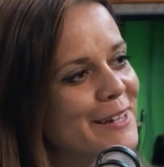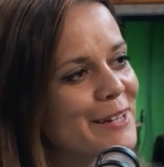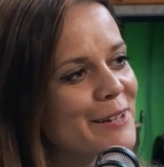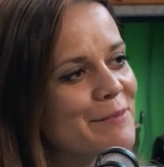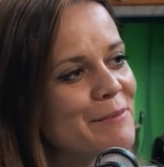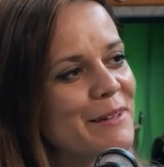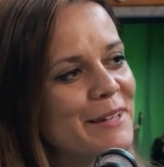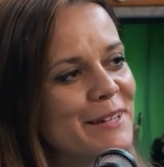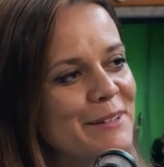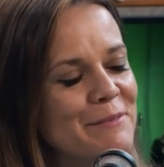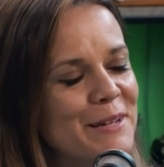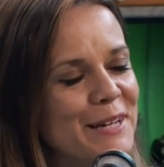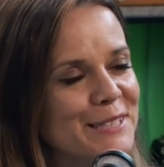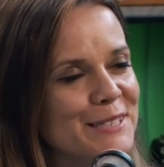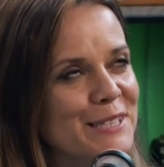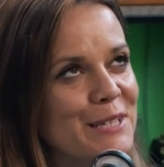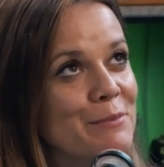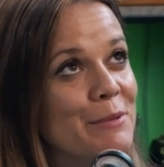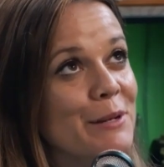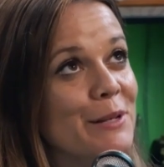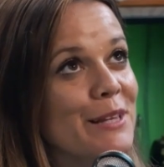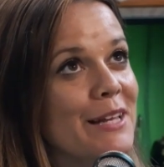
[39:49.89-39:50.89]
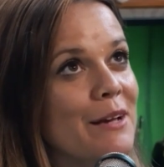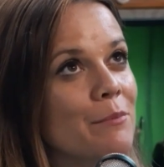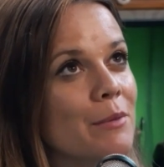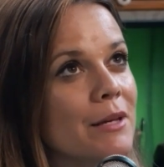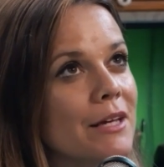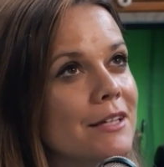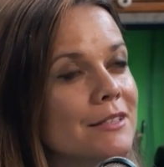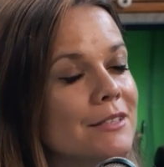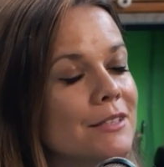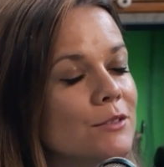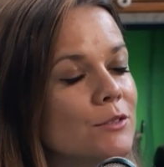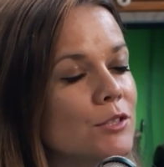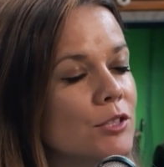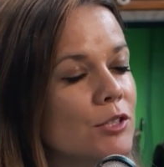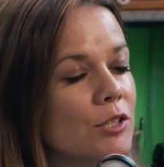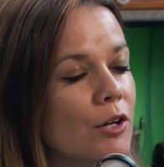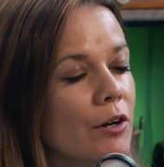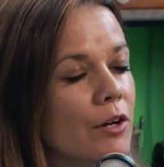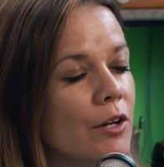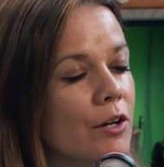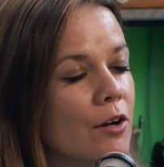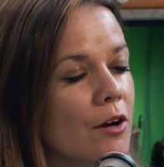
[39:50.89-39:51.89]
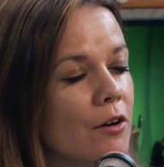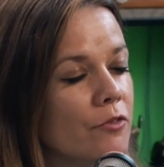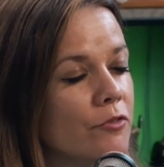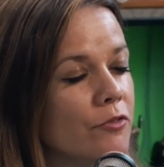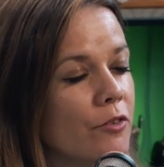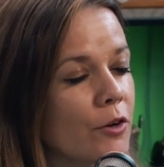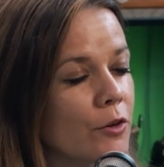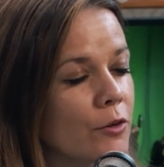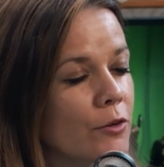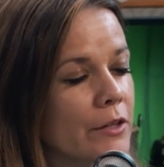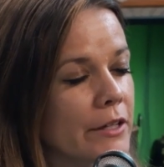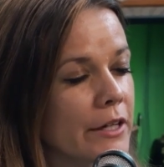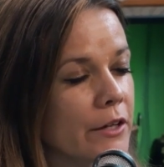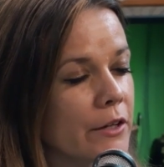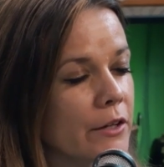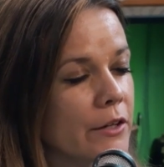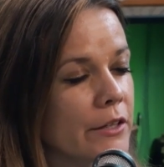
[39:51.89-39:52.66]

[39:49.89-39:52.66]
Let me ask you about that, because you started off earlier.